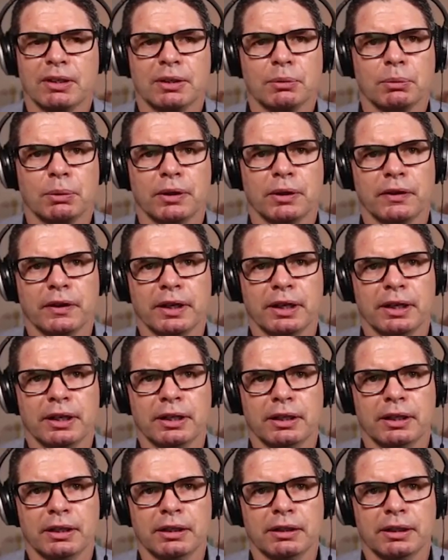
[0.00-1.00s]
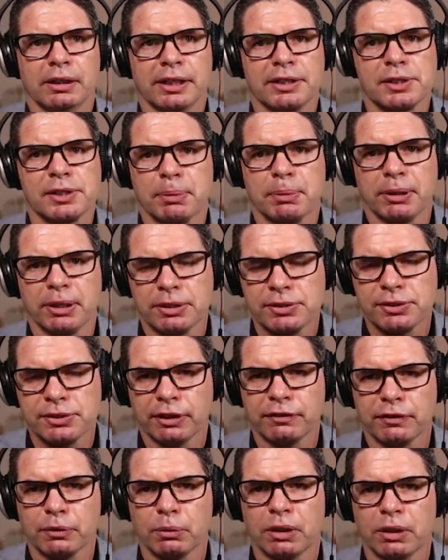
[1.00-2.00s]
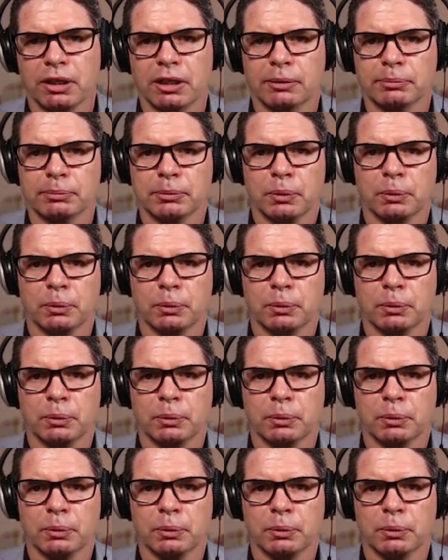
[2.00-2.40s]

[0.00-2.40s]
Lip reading: when they experience overwhelm,